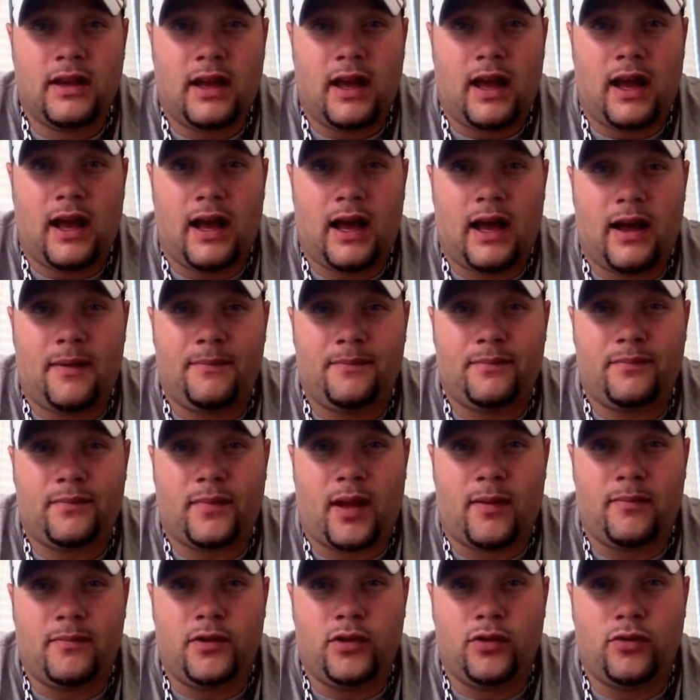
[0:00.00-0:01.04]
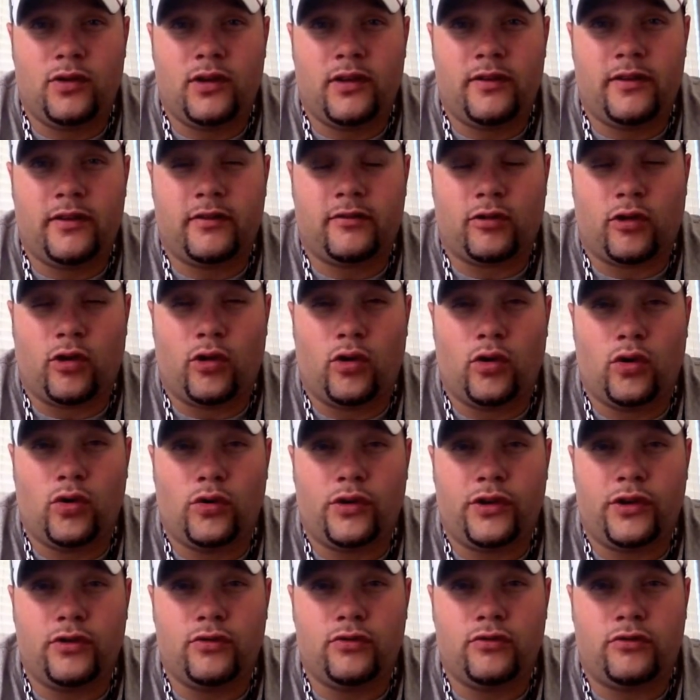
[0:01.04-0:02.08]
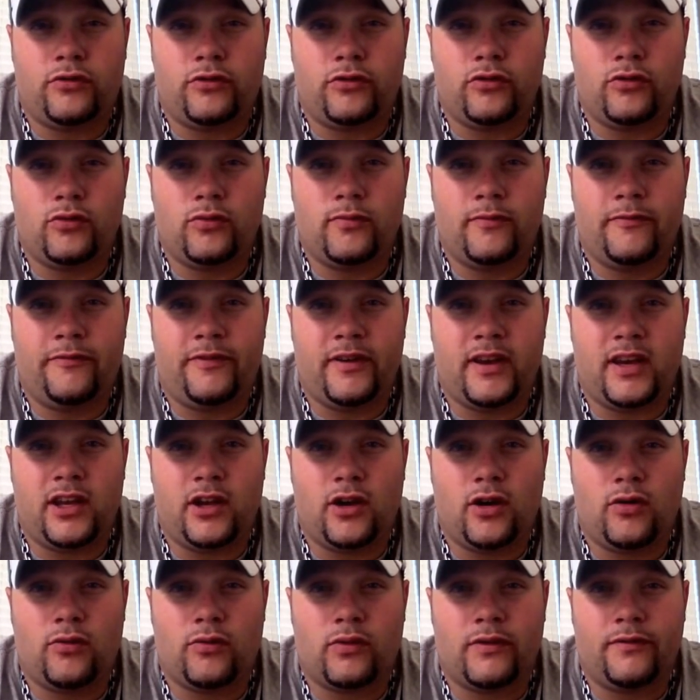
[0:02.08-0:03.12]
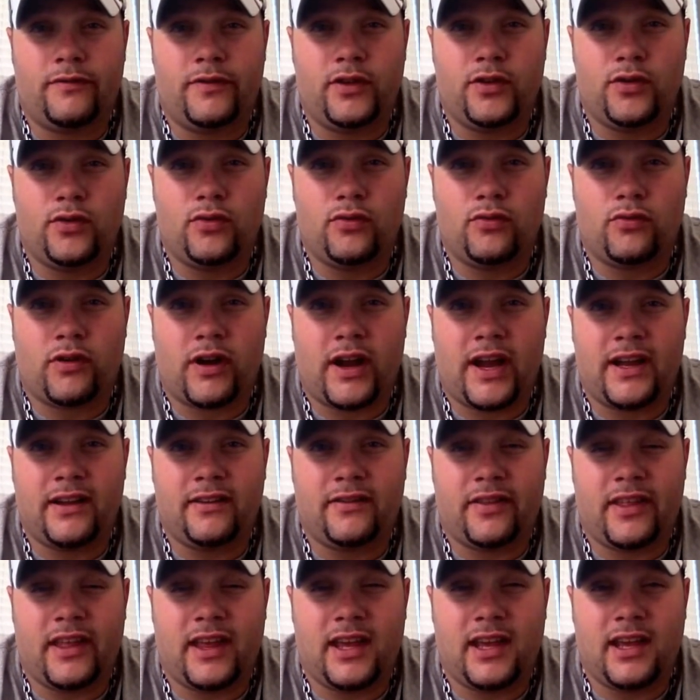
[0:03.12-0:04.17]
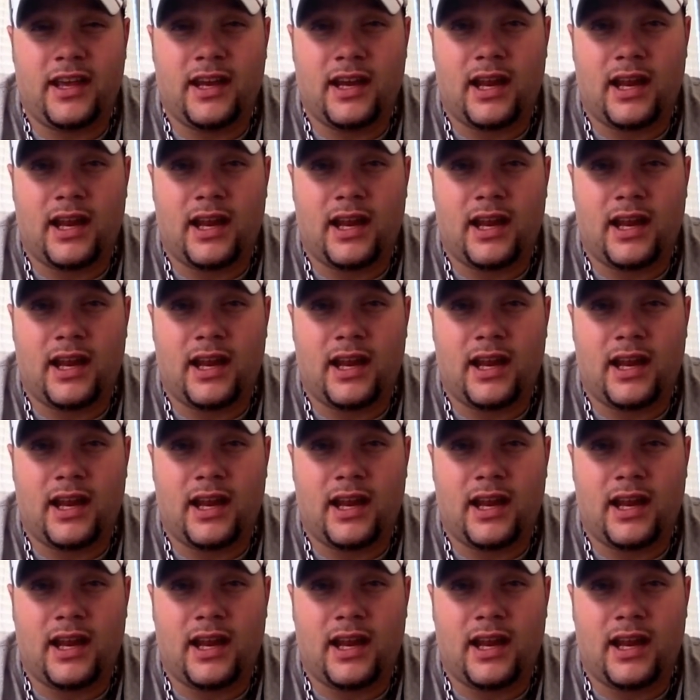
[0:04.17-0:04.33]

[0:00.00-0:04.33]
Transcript: I'm new to this whole YouTube video review rant thing,